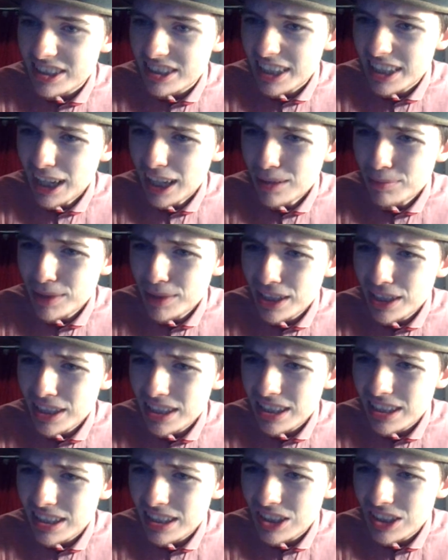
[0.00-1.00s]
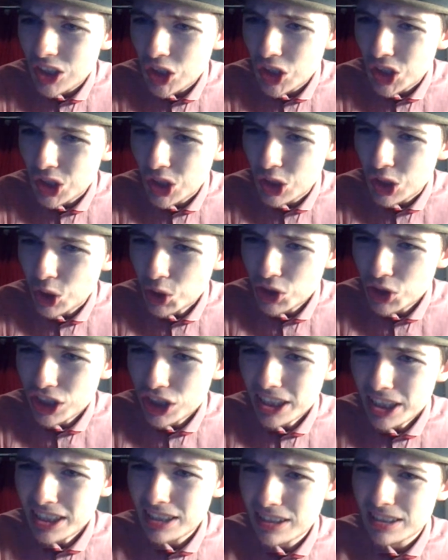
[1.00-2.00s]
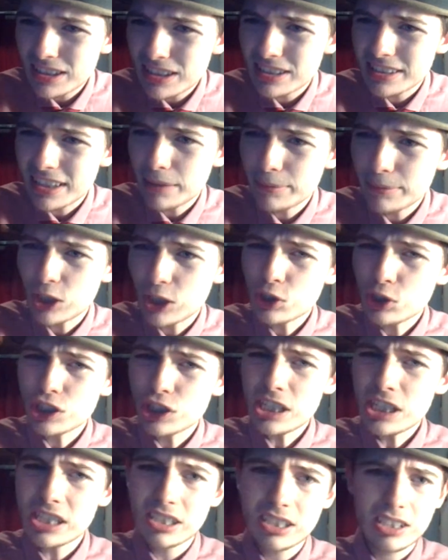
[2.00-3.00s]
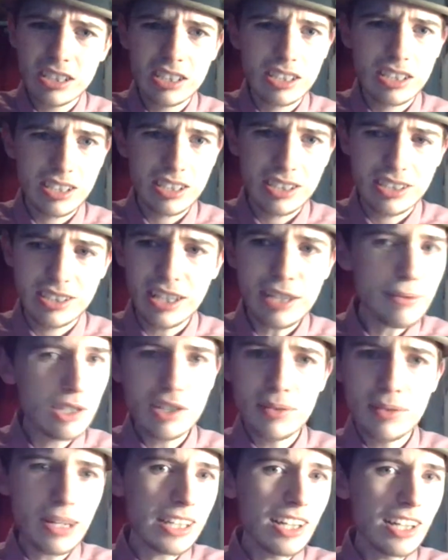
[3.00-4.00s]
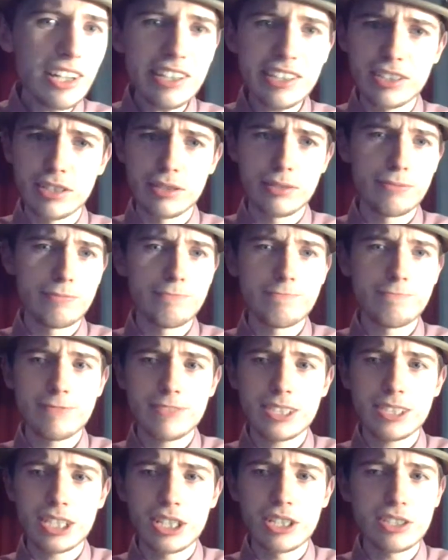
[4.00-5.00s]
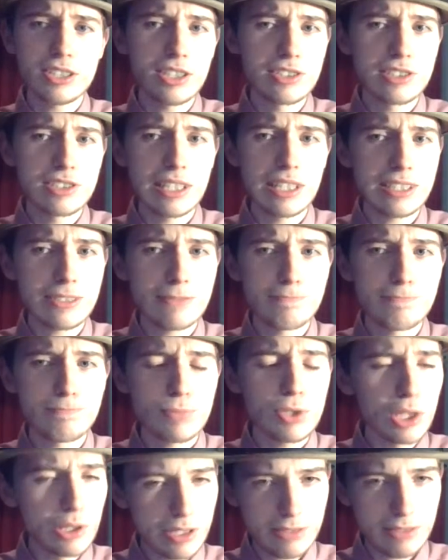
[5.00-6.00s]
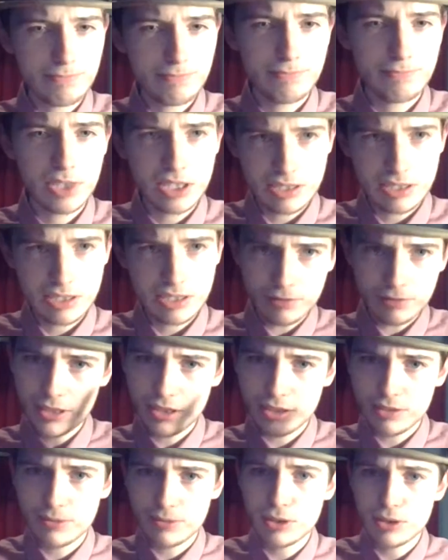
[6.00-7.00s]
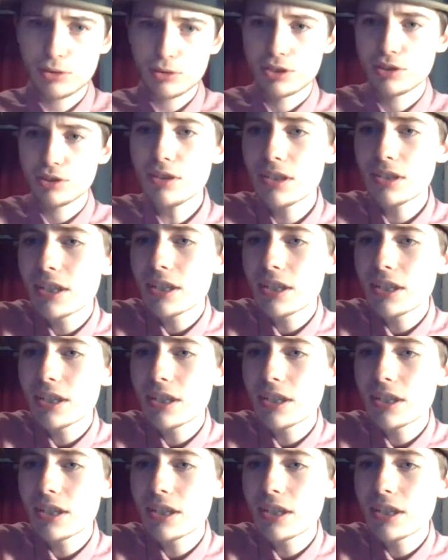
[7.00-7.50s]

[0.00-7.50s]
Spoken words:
Tamagotchi? Tamagotchi? Never that either. Can't answer that. Sorry, but still, thank you for your question.